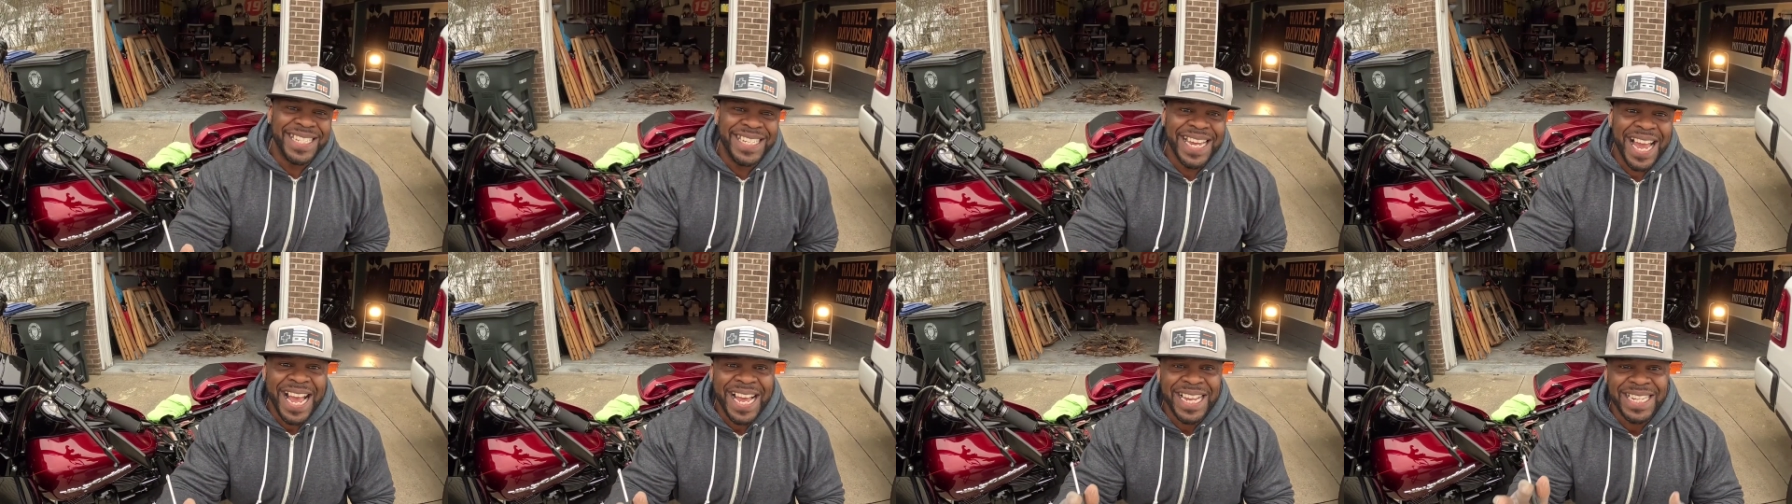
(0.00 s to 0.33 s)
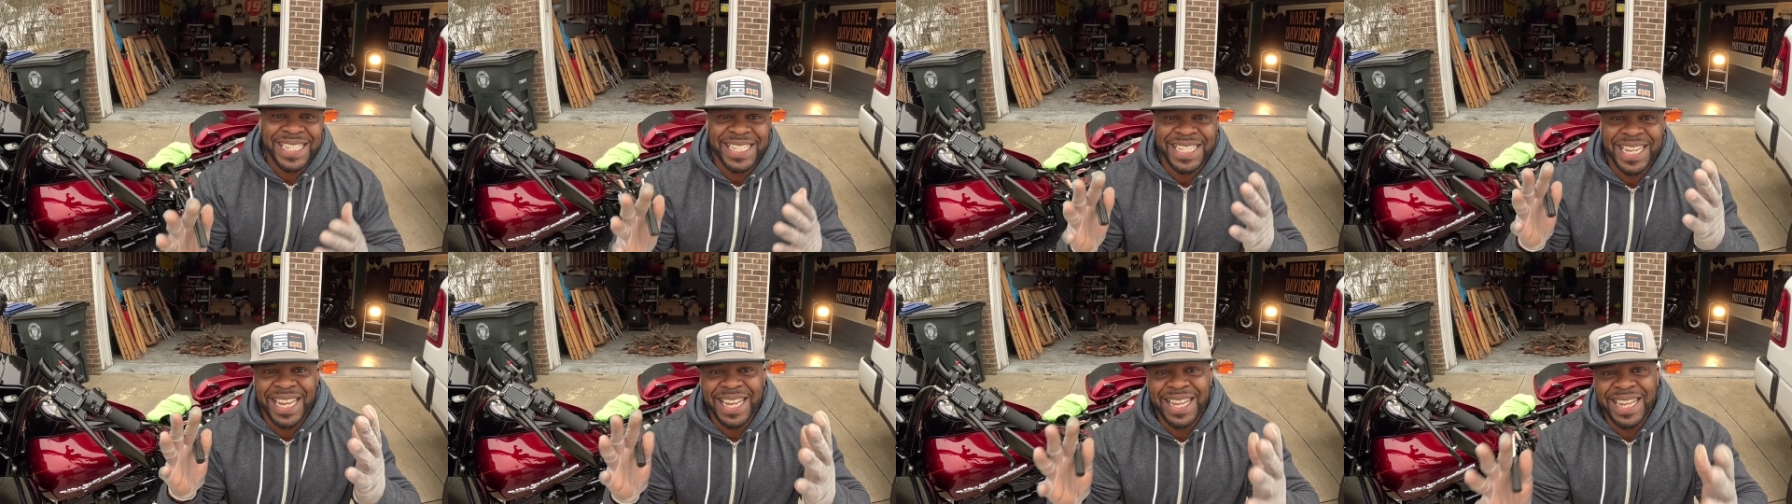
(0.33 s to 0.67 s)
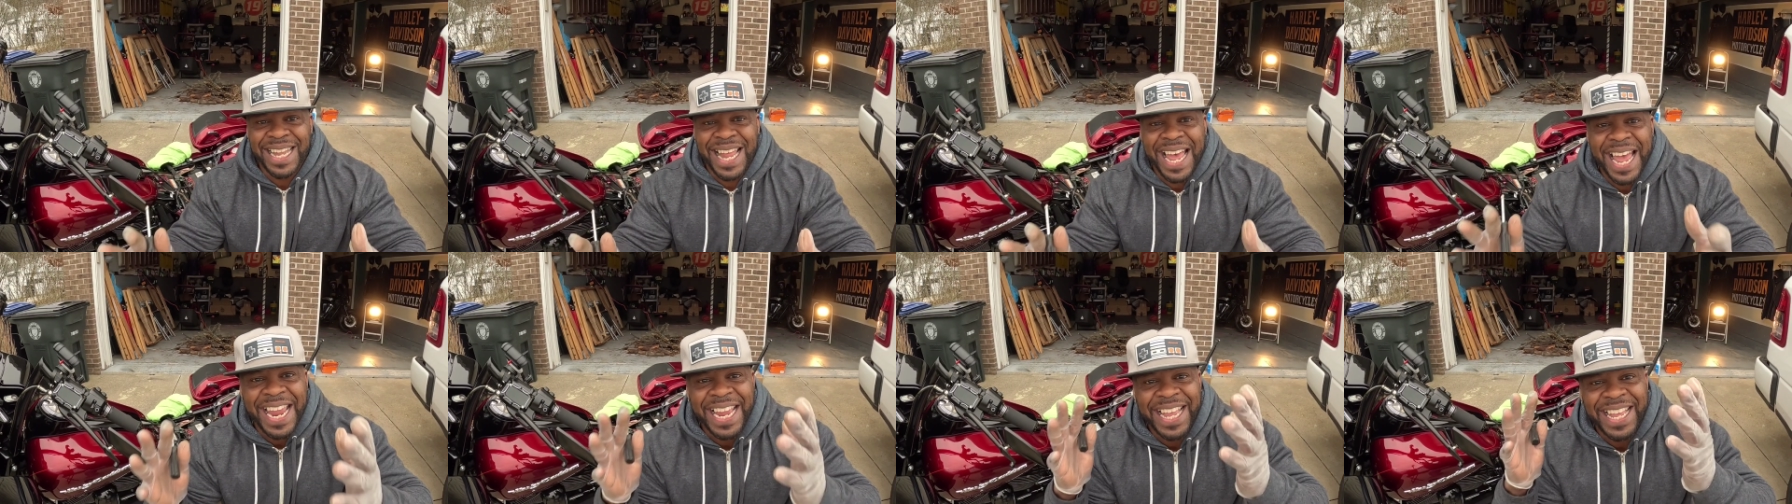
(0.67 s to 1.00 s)
just
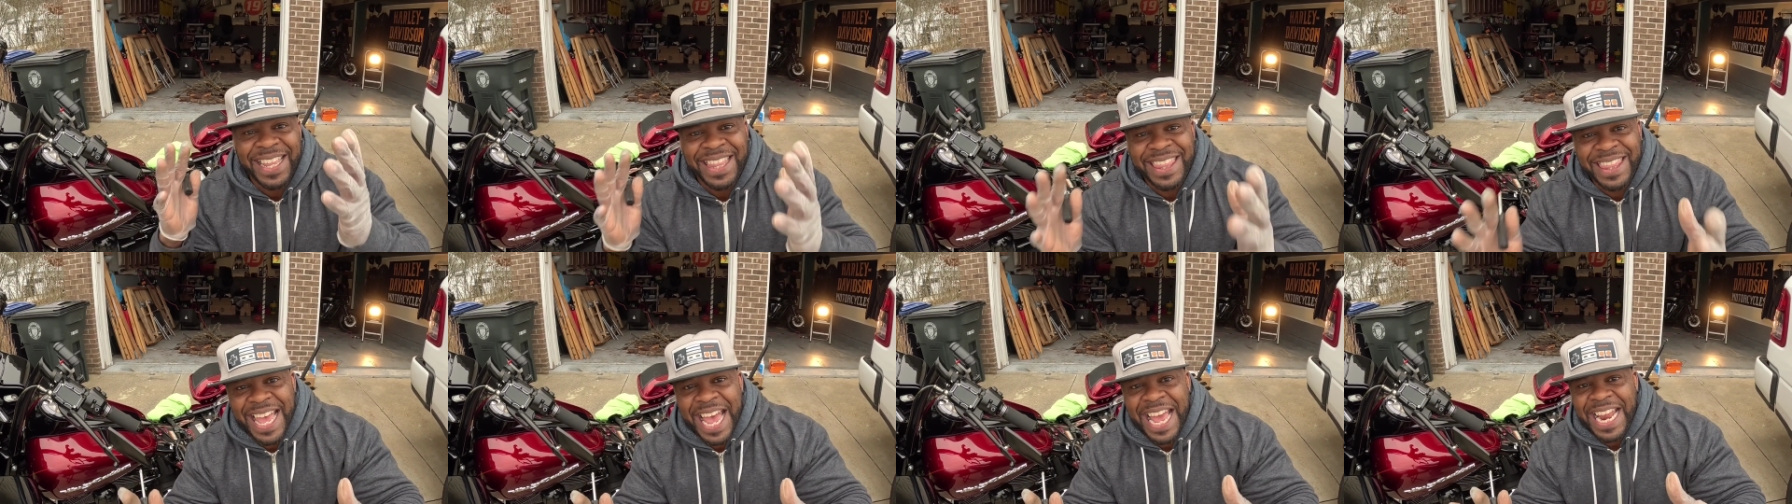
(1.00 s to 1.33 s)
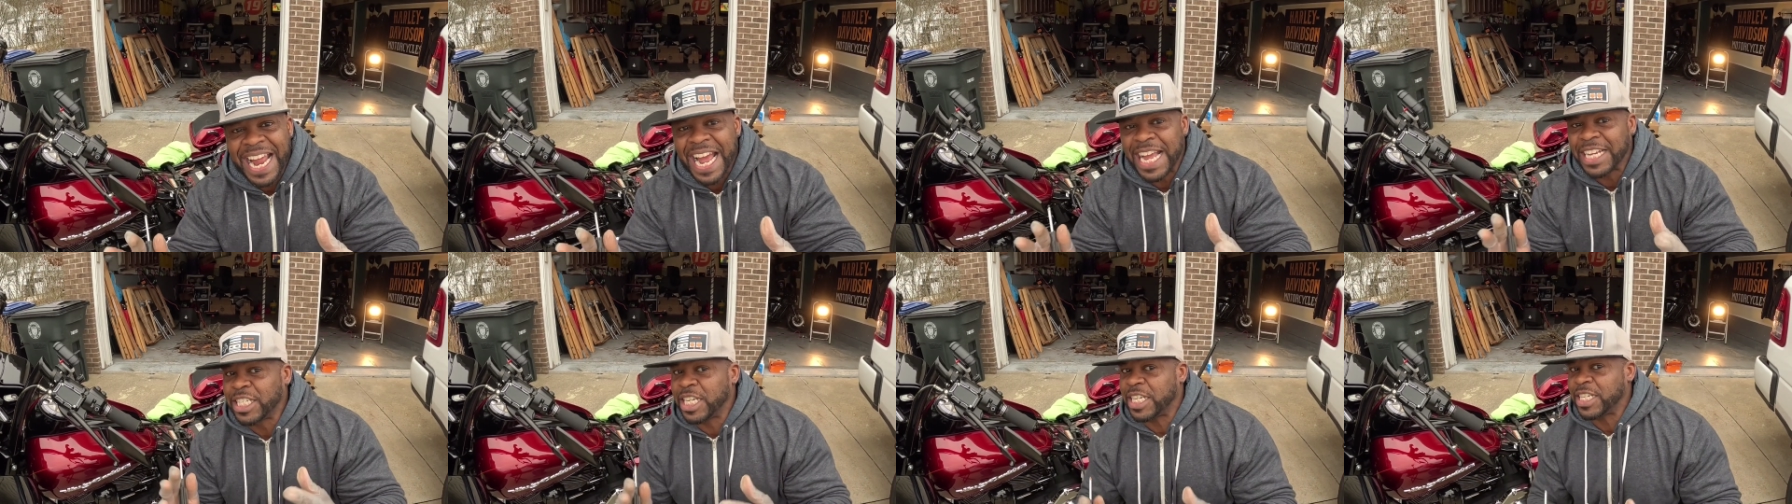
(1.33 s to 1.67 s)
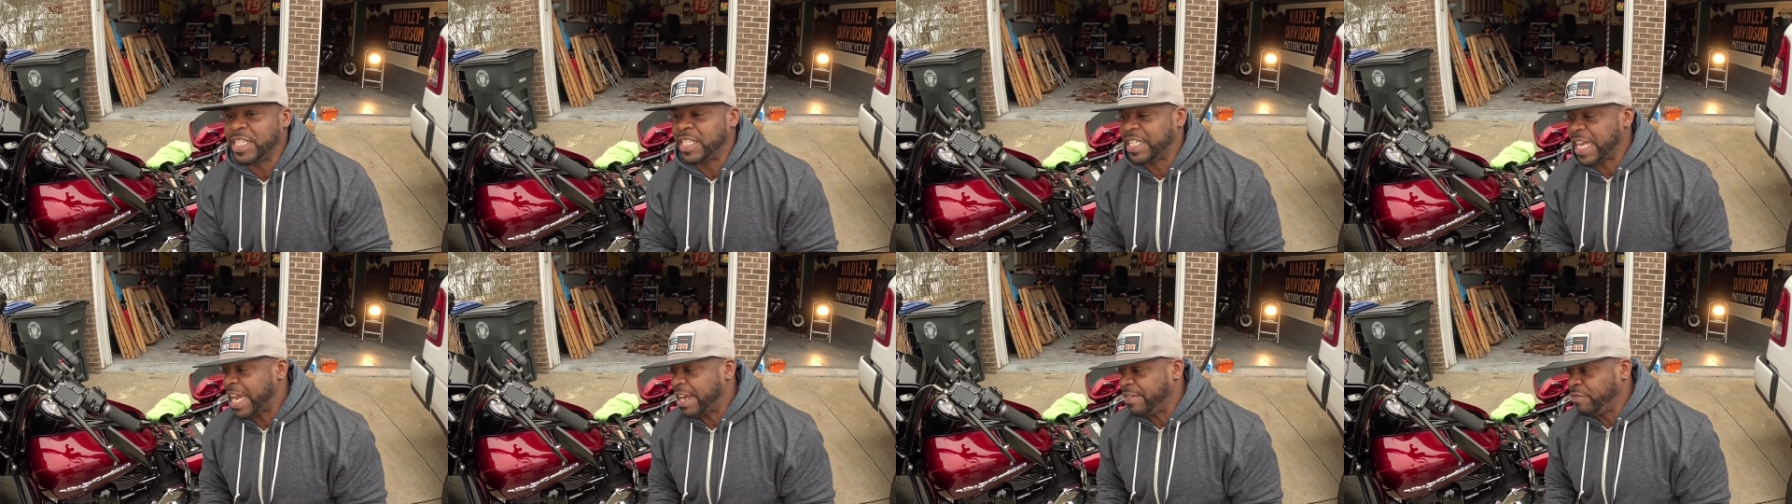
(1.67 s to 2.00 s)
like that, I
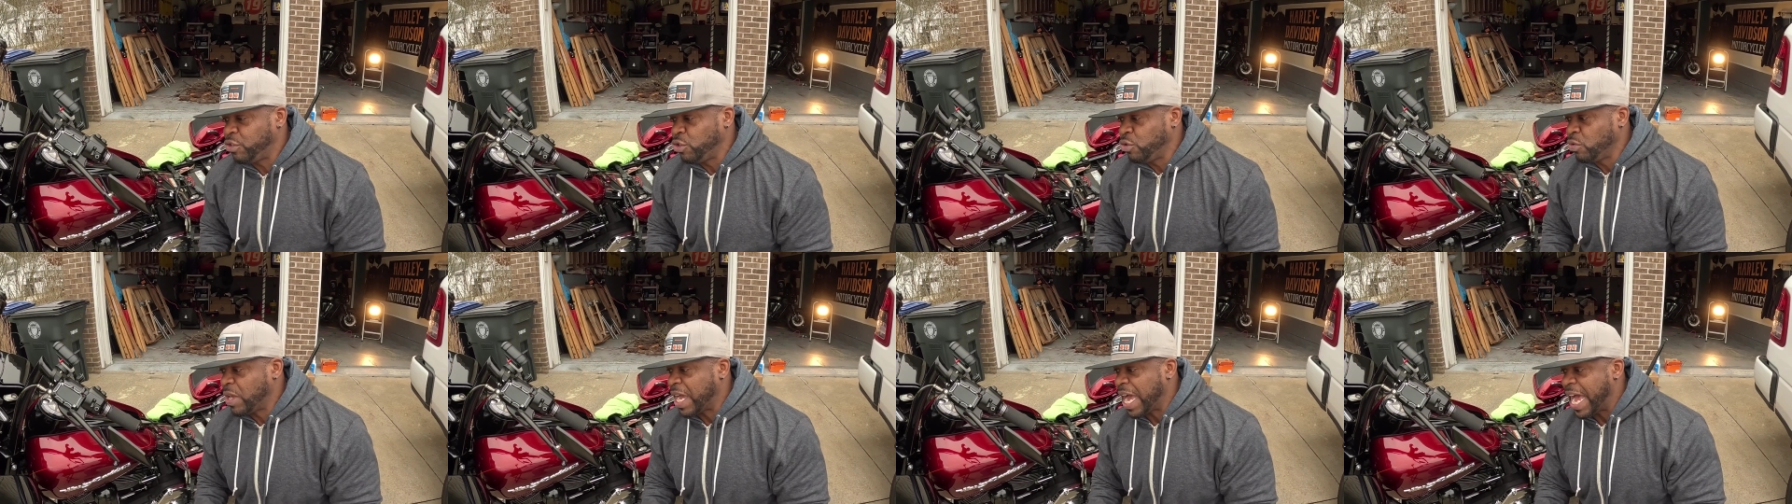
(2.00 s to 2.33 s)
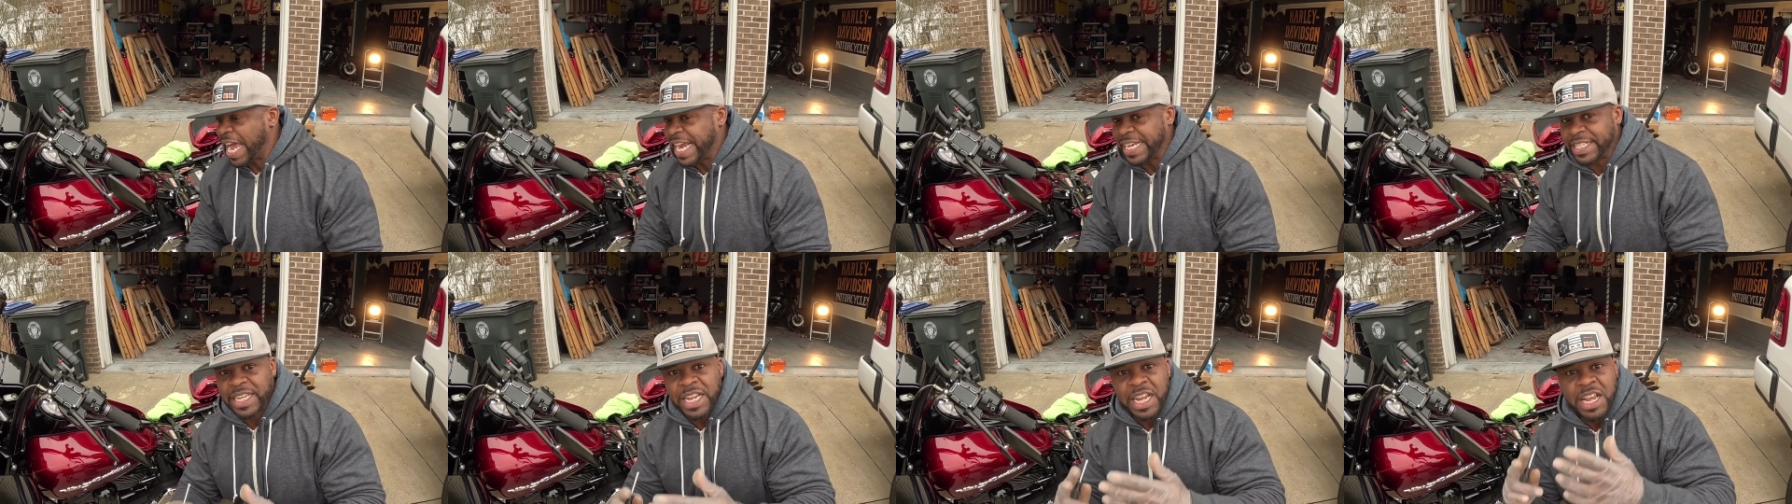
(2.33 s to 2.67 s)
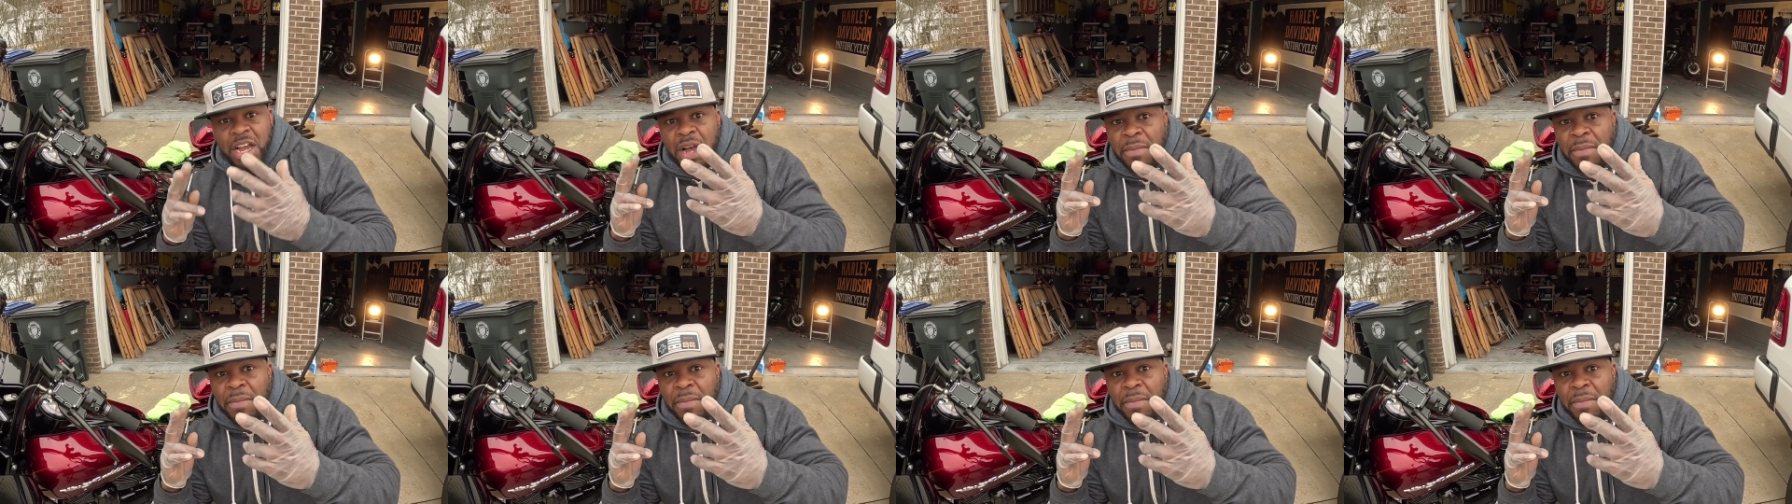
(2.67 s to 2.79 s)
just saved you guys